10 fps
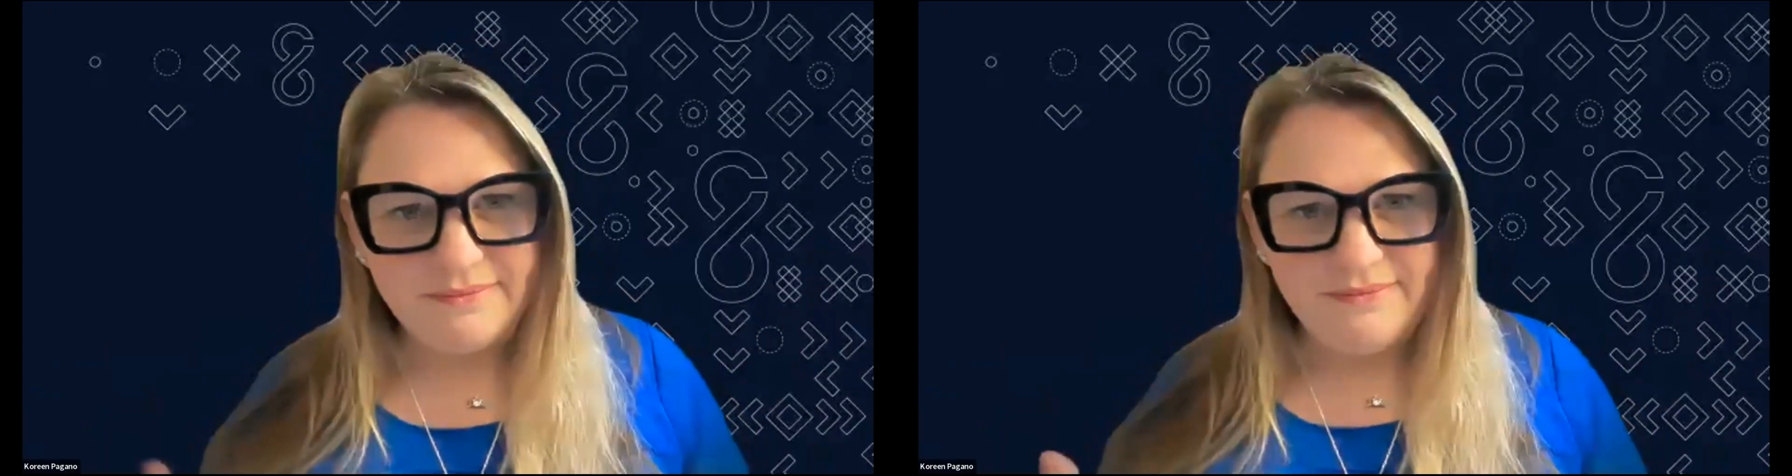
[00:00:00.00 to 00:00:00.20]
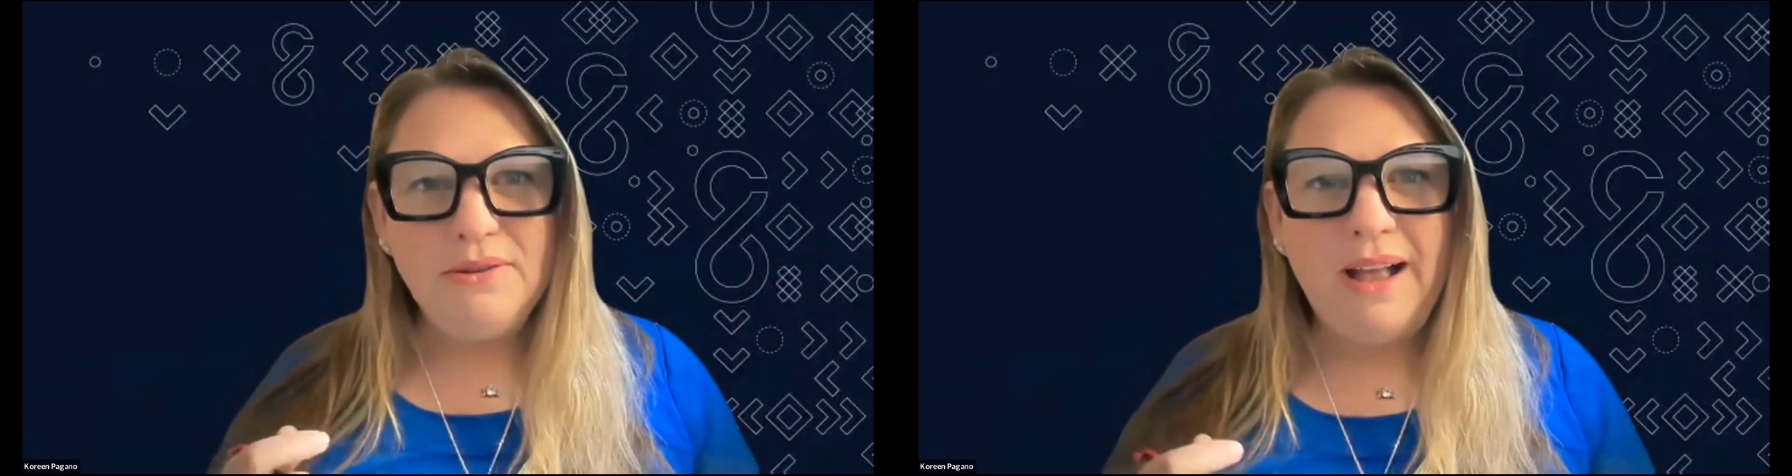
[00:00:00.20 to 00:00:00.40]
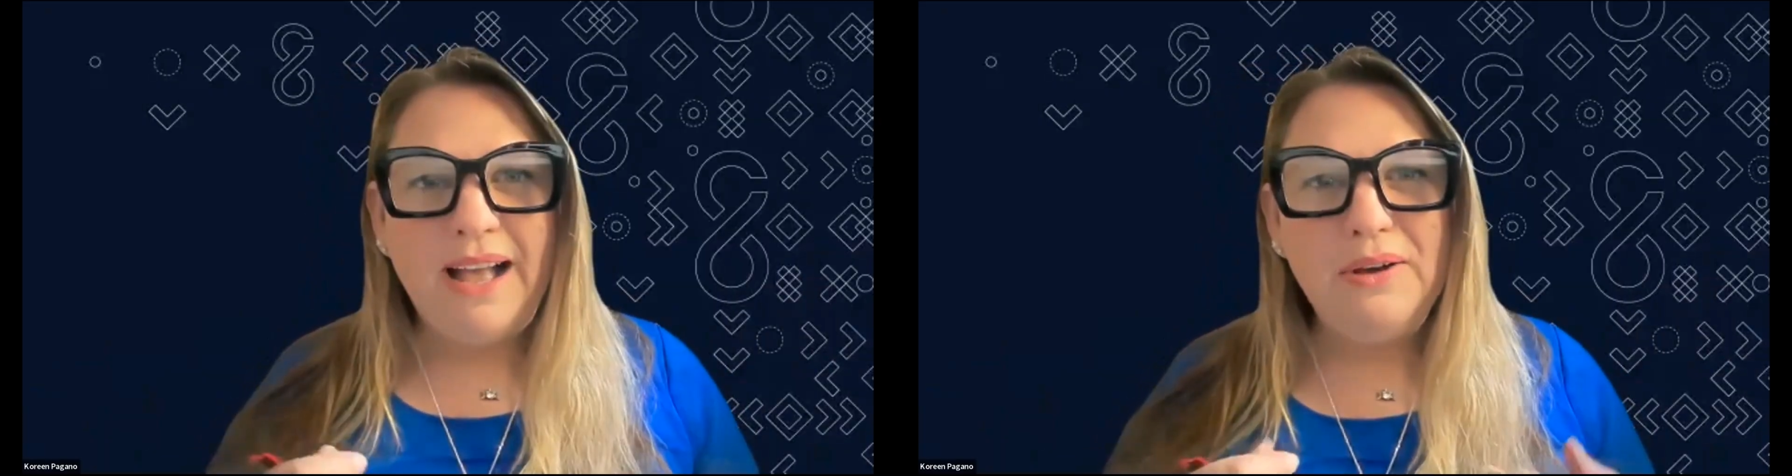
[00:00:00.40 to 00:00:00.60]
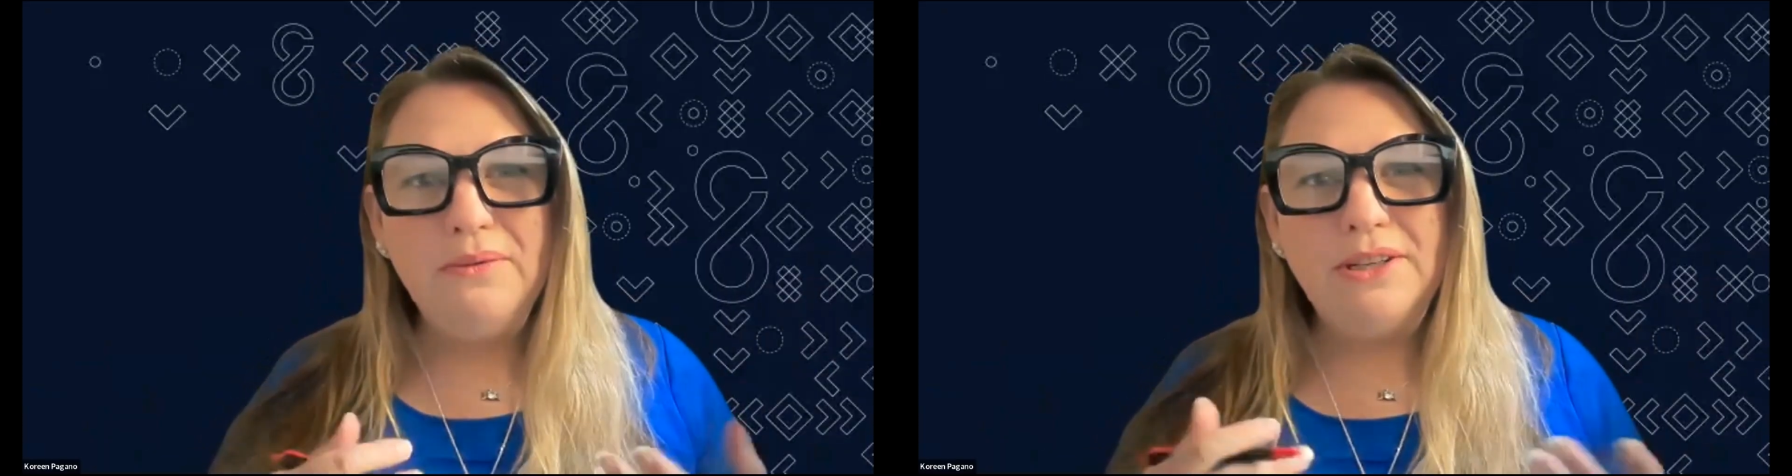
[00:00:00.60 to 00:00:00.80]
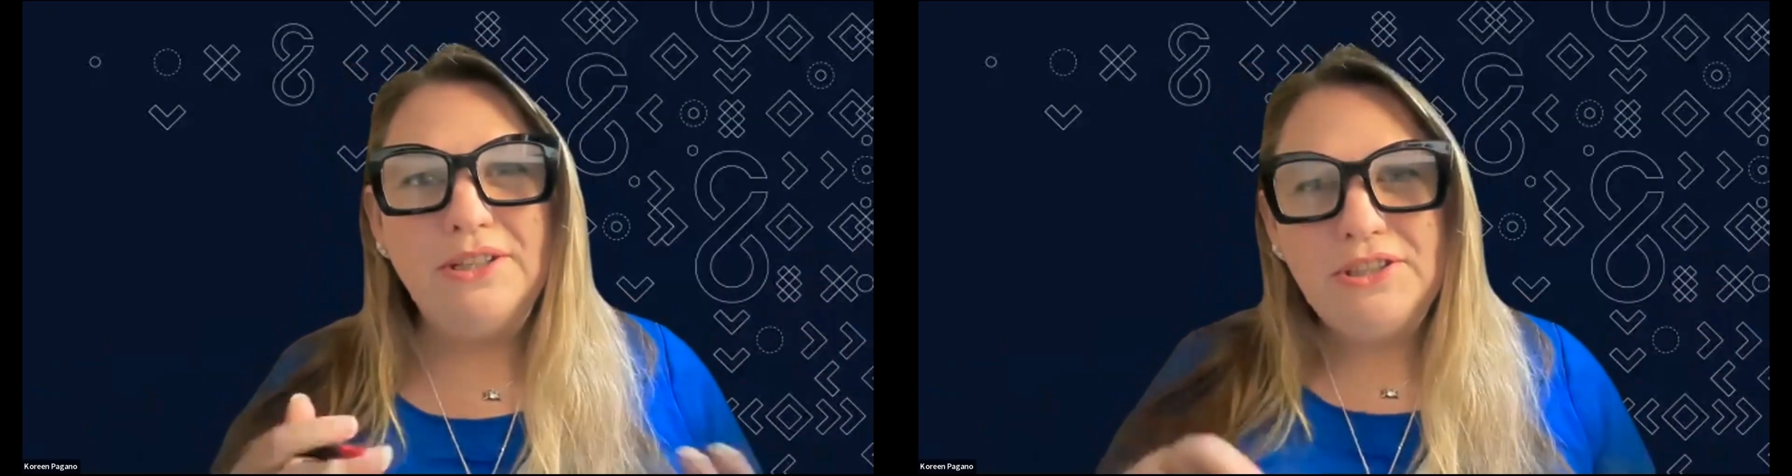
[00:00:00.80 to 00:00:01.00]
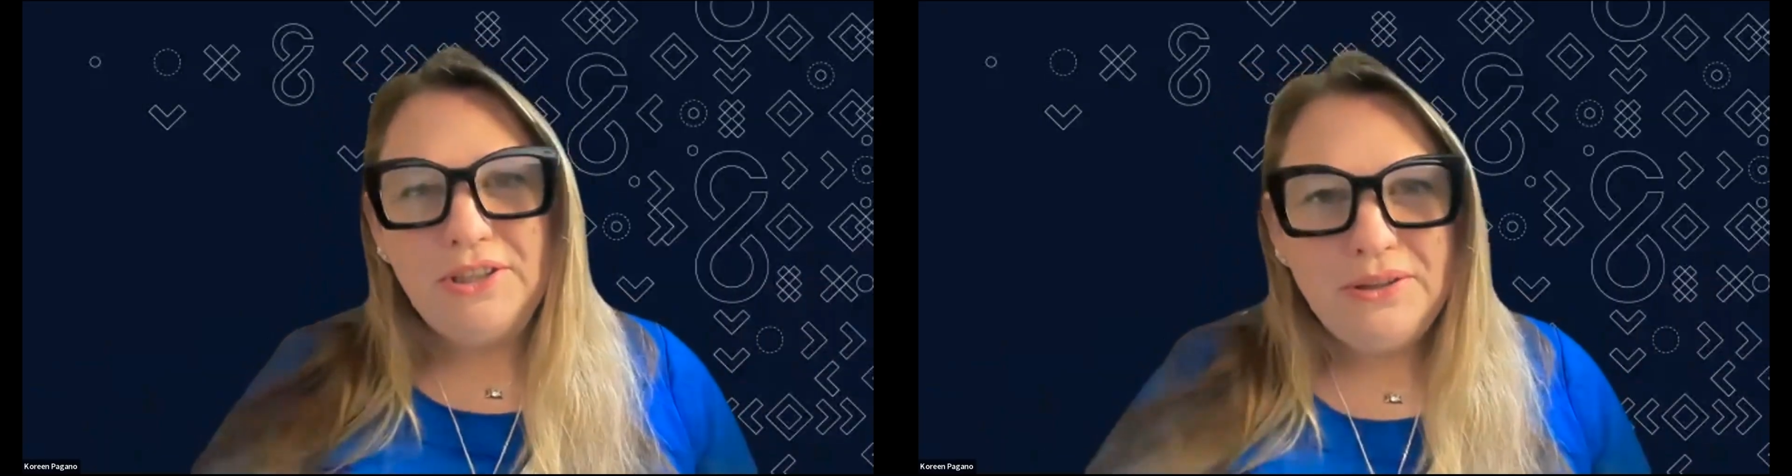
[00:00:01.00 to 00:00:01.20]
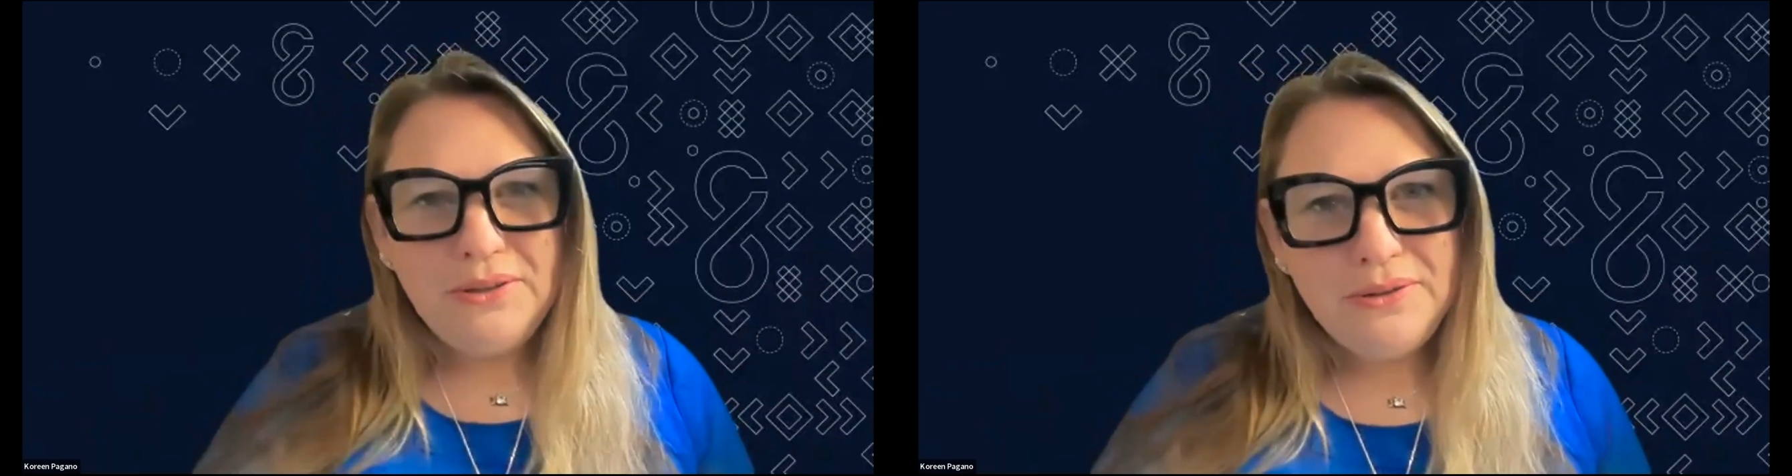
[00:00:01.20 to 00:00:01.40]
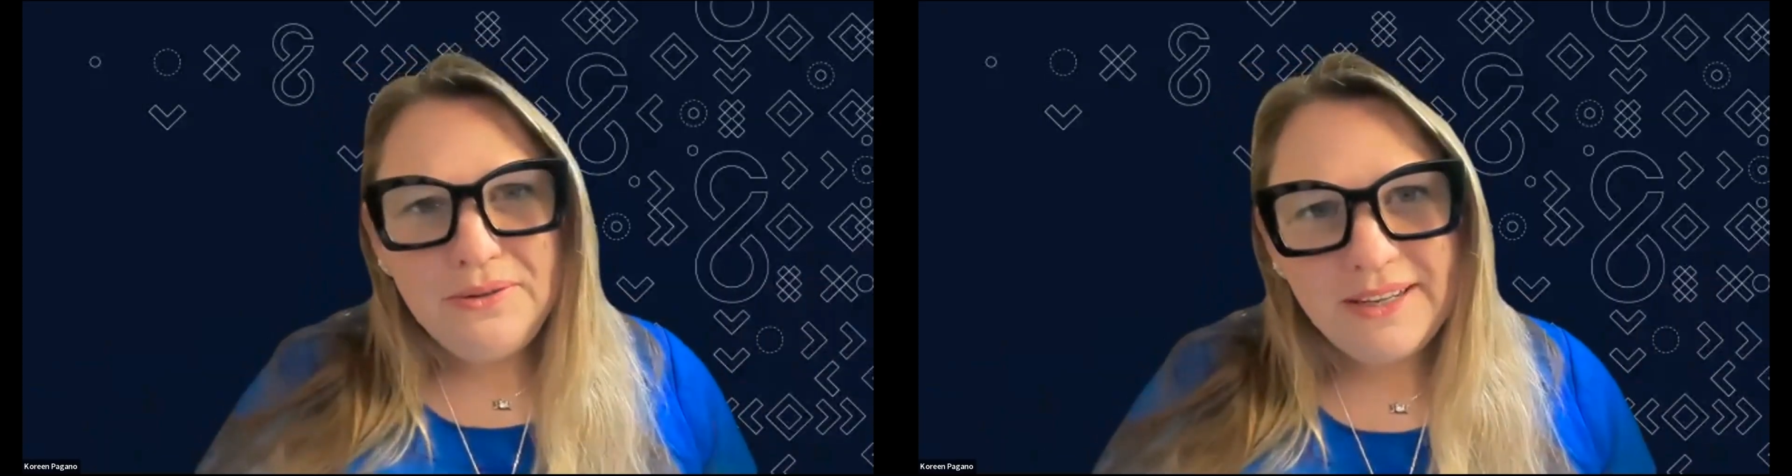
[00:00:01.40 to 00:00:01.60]
So how would
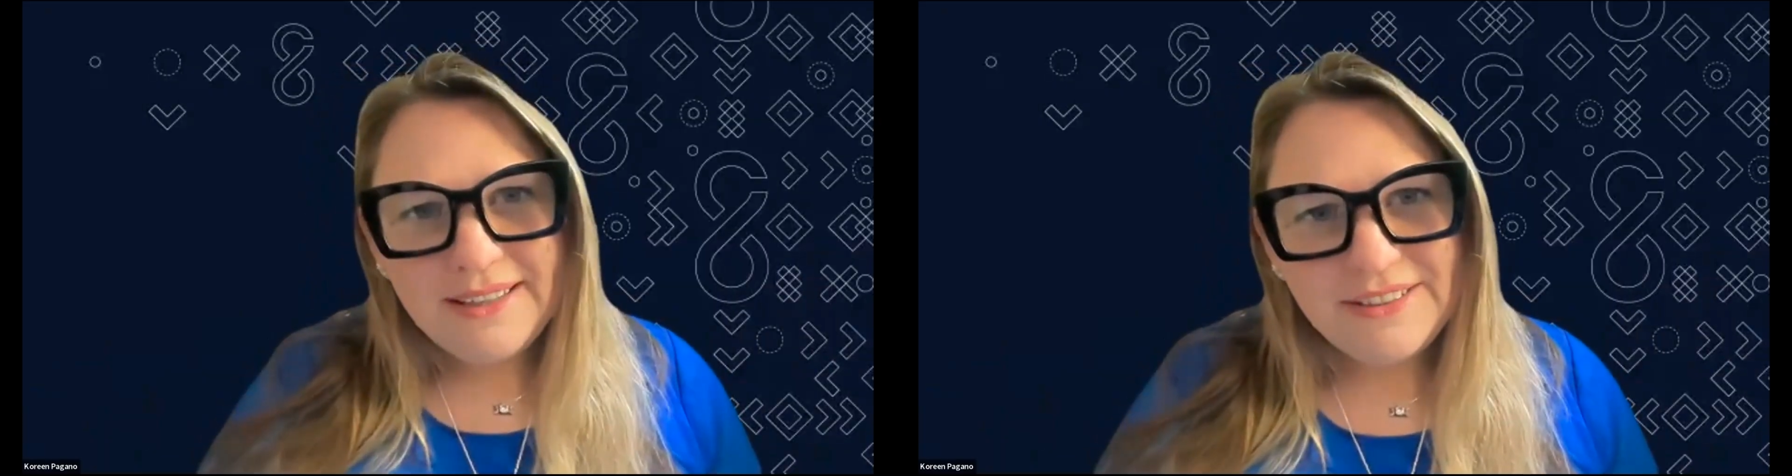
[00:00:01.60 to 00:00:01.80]
you